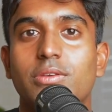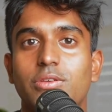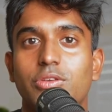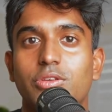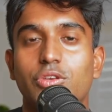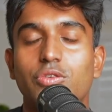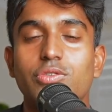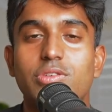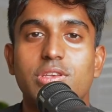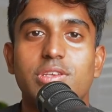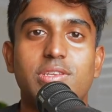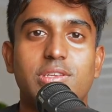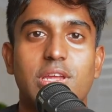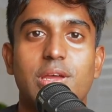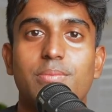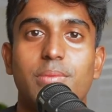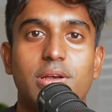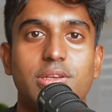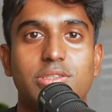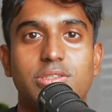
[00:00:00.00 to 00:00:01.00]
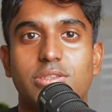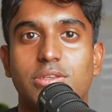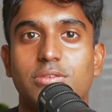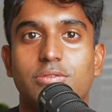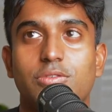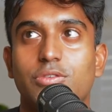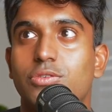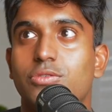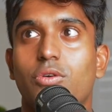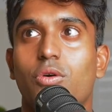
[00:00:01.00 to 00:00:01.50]
use the Stairmaster
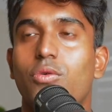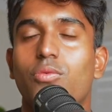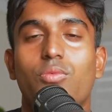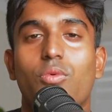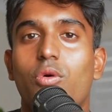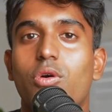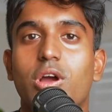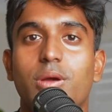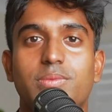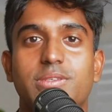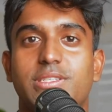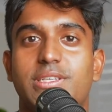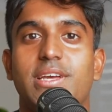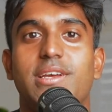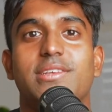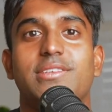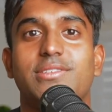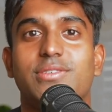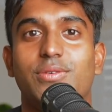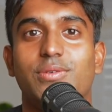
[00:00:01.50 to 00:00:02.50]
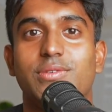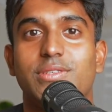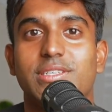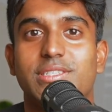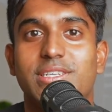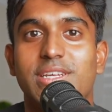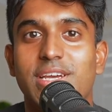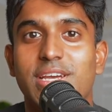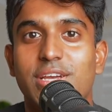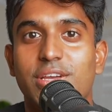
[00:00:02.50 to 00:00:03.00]
or walk upstairs, or just